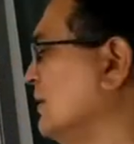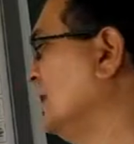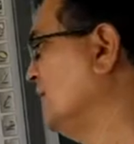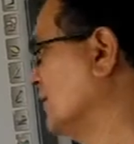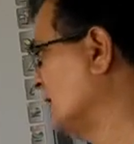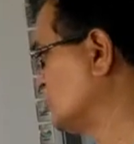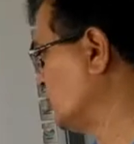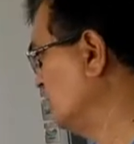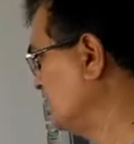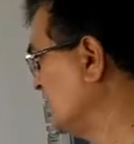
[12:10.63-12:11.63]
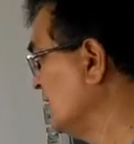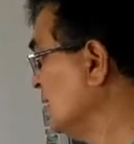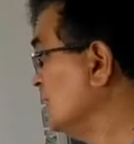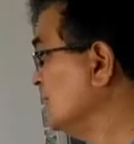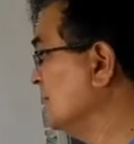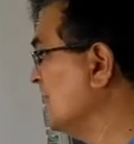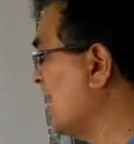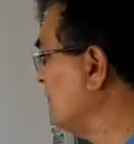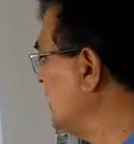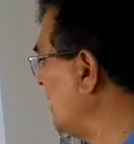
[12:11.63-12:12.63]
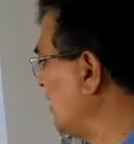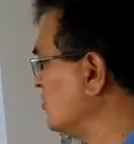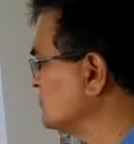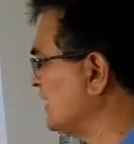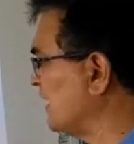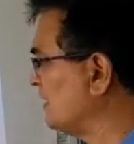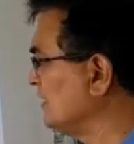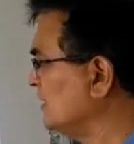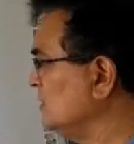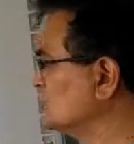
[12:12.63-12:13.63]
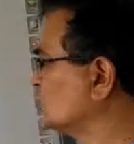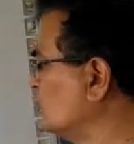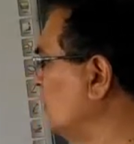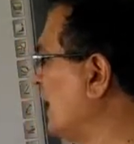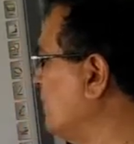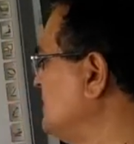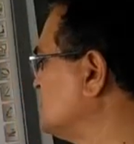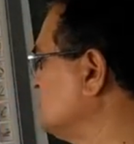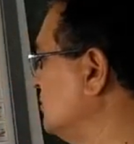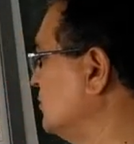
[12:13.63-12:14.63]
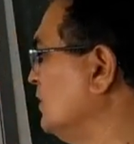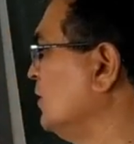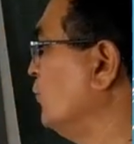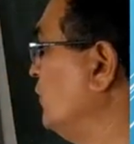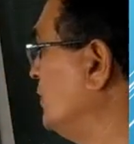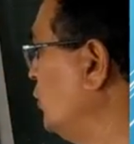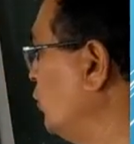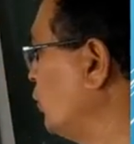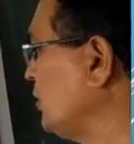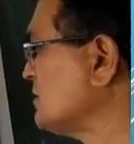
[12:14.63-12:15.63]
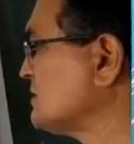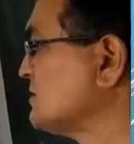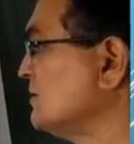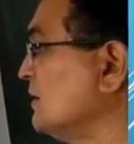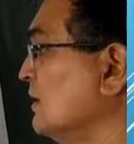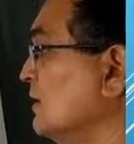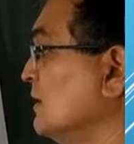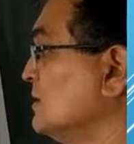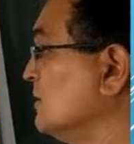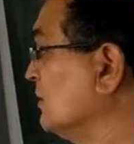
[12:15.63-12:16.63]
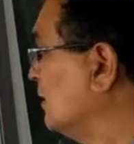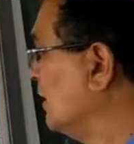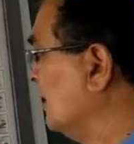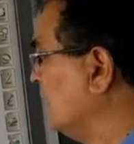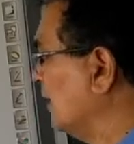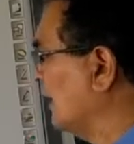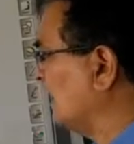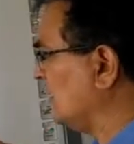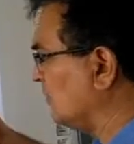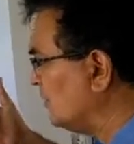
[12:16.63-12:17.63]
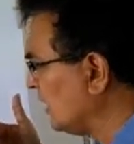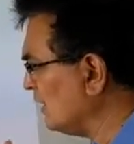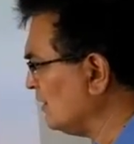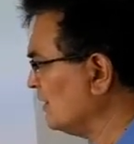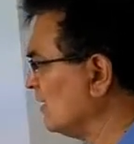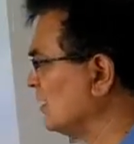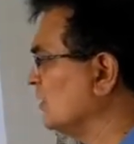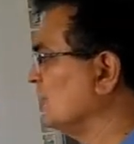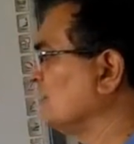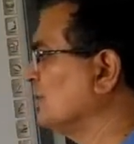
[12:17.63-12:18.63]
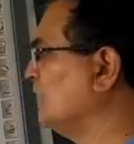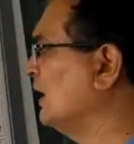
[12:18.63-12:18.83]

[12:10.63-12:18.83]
in the classroom. M. Hammer announced that the school had been served with a notice, and then he